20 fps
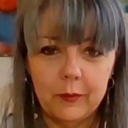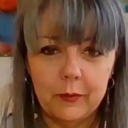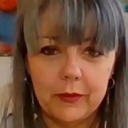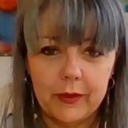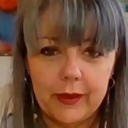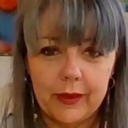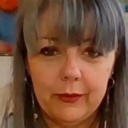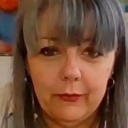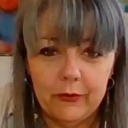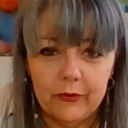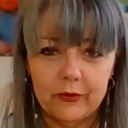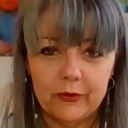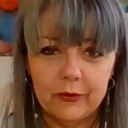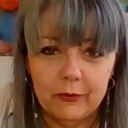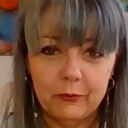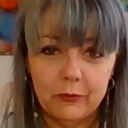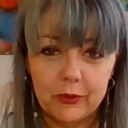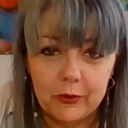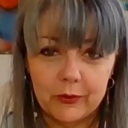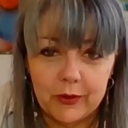play with
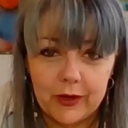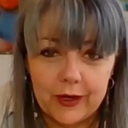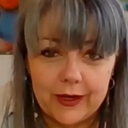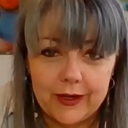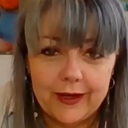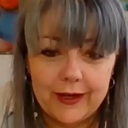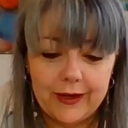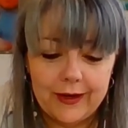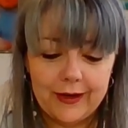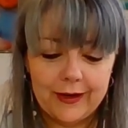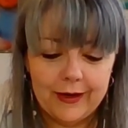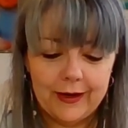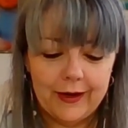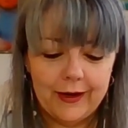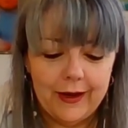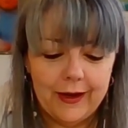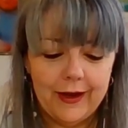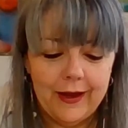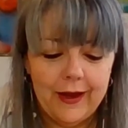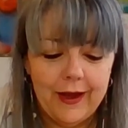some thread
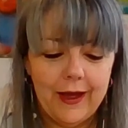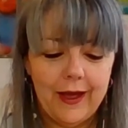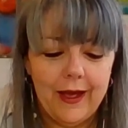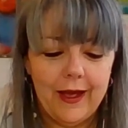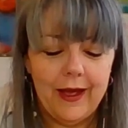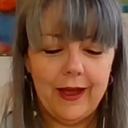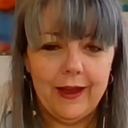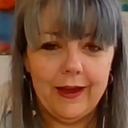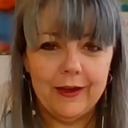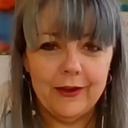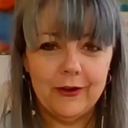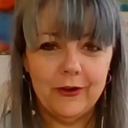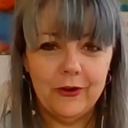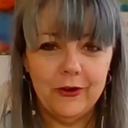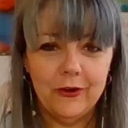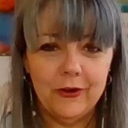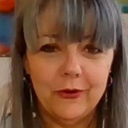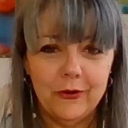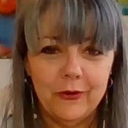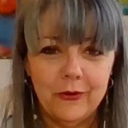and I can
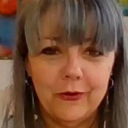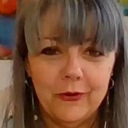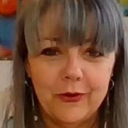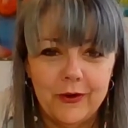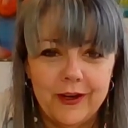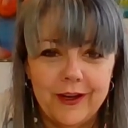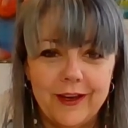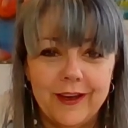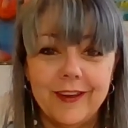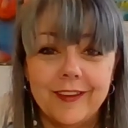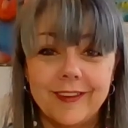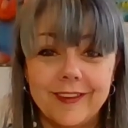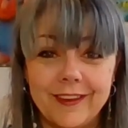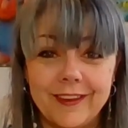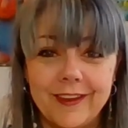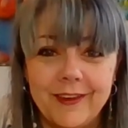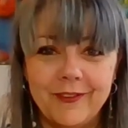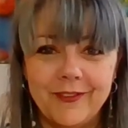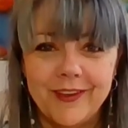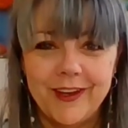do a
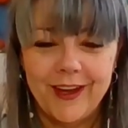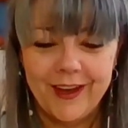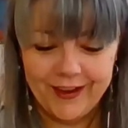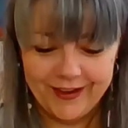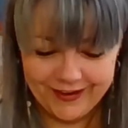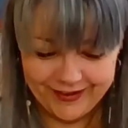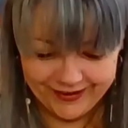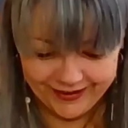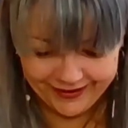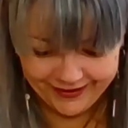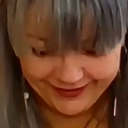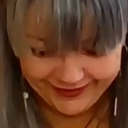slip knot.